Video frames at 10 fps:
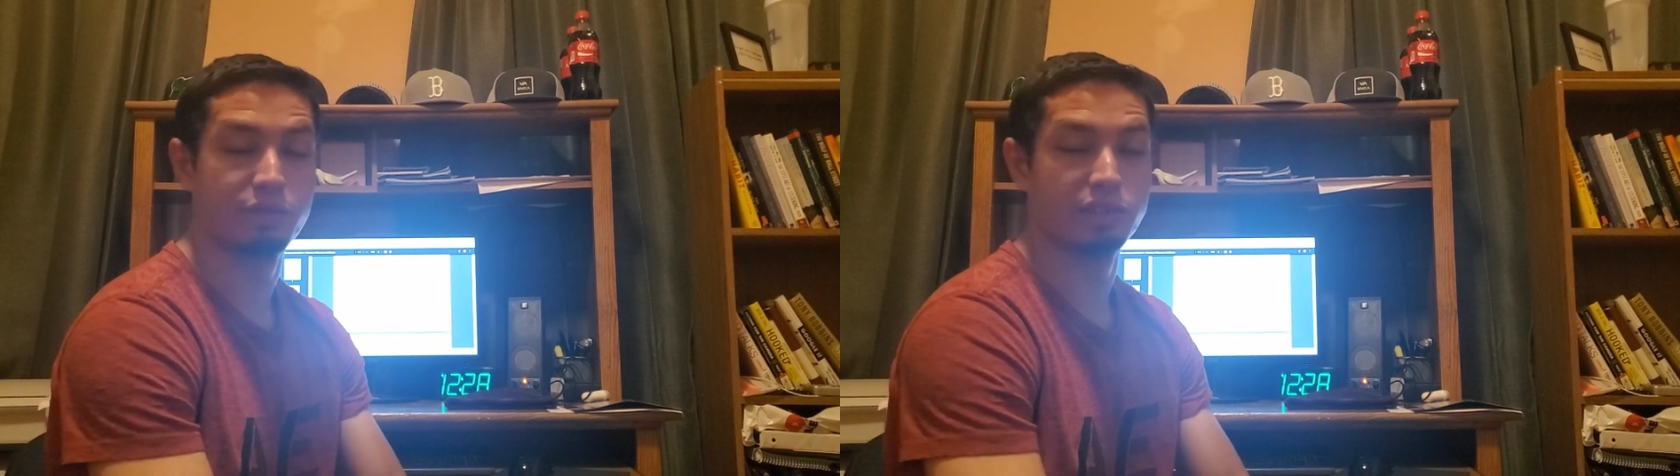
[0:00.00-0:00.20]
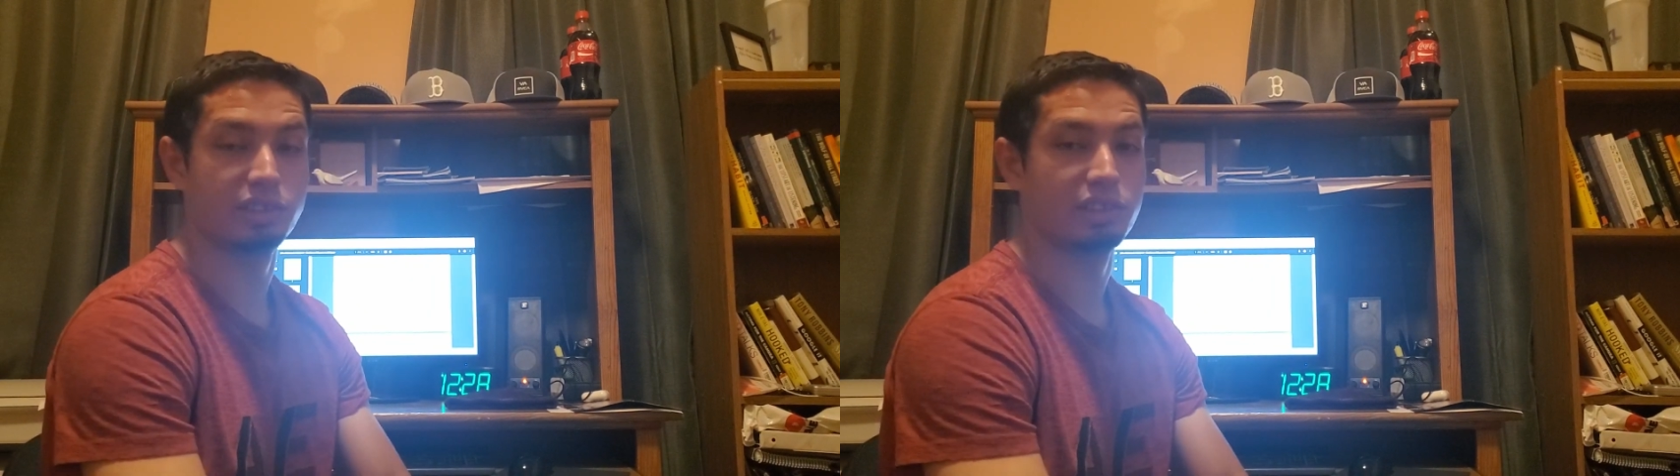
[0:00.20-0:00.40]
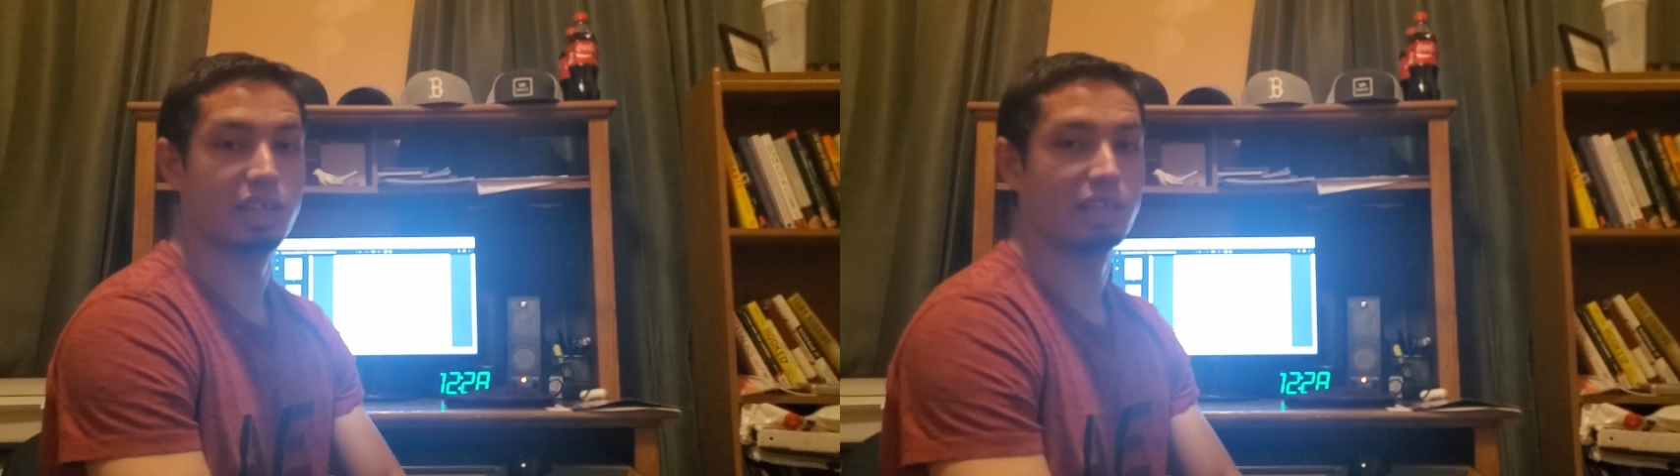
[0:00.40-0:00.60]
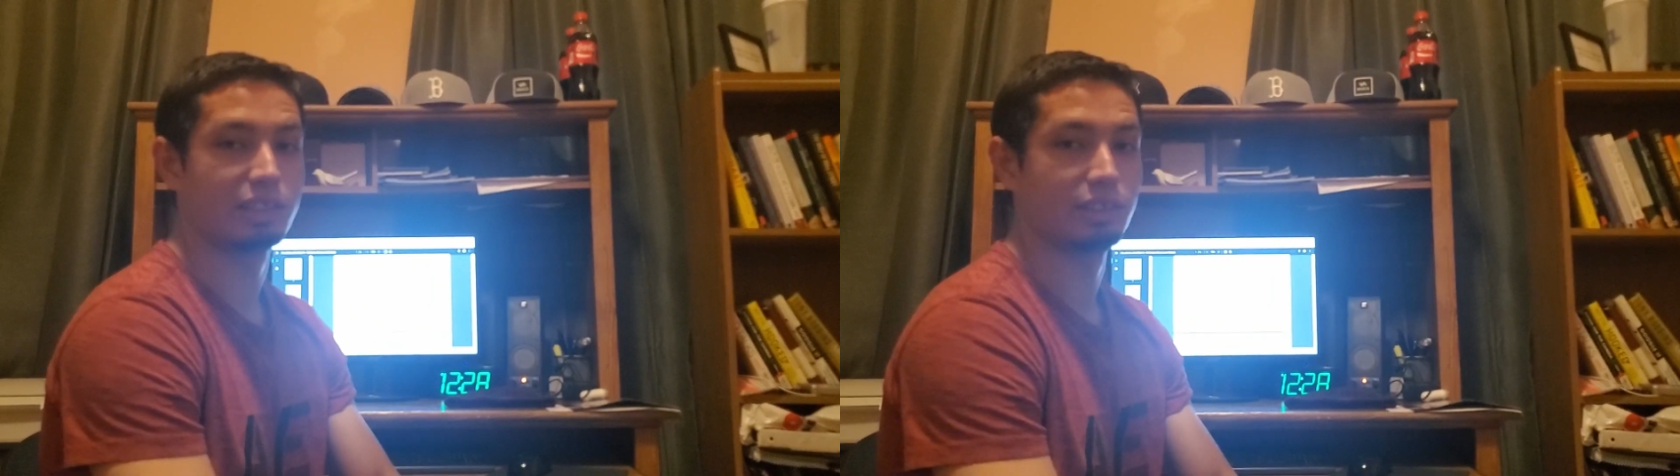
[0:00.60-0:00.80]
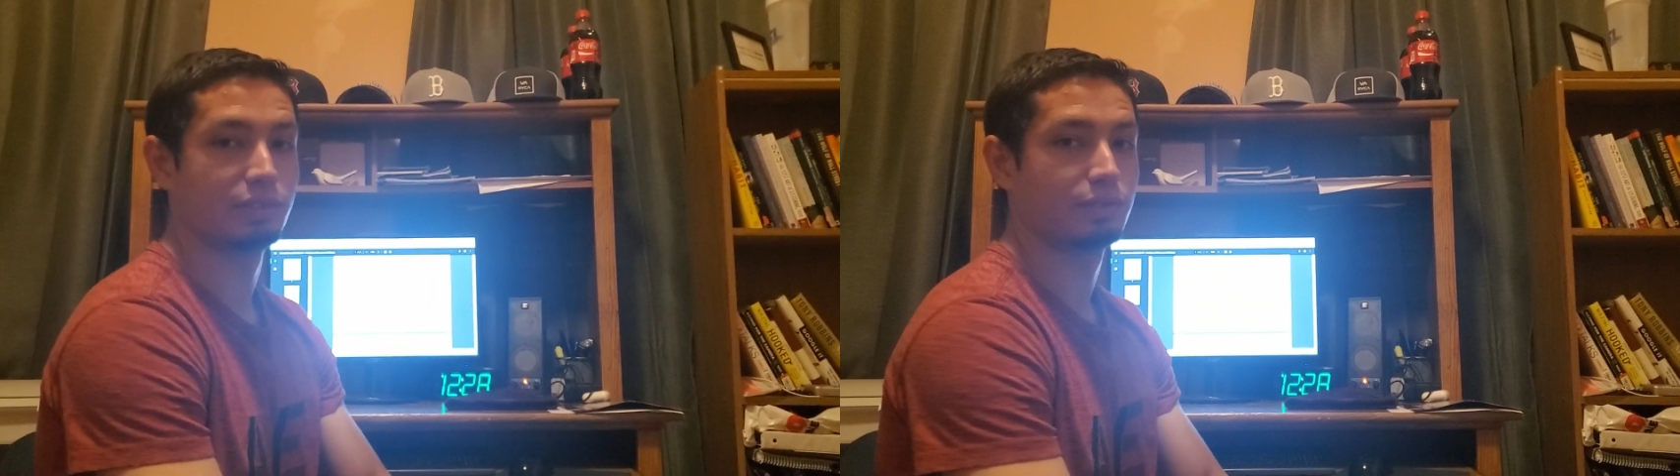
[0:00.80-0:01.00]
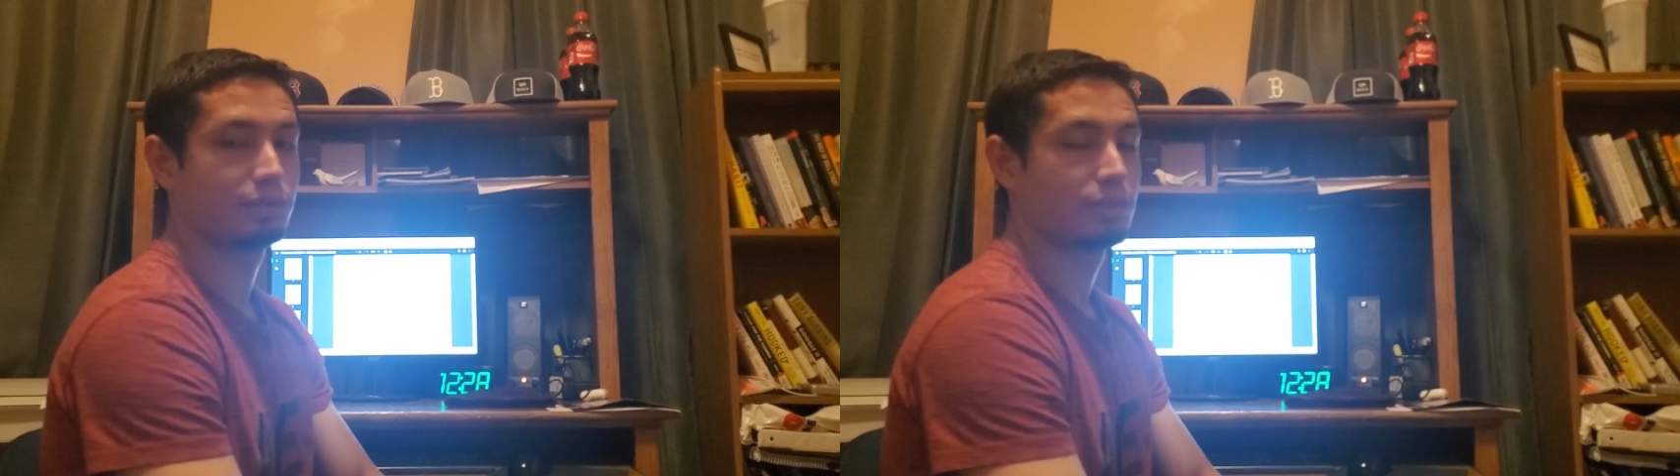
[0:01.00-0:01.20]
physically active.